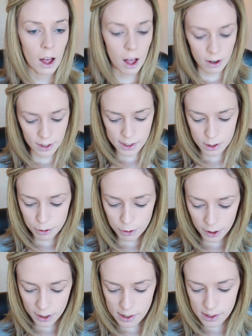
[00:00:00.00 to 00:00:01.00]
Alright, so
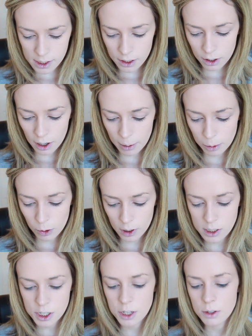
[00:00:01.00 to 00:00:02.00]
for concealer, I'm
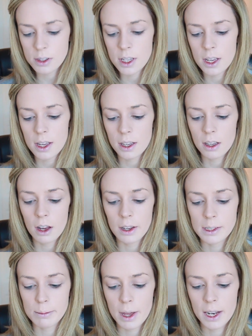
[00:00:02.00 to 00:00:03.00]
going to use the IT
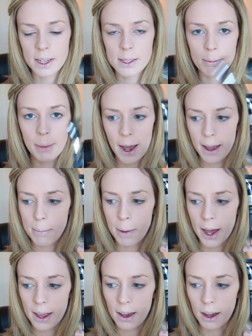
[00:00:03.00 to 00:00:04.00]
Cosmetics
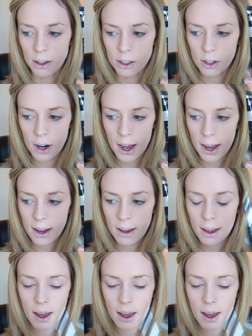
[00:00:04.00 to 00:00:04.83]
by Under Eye,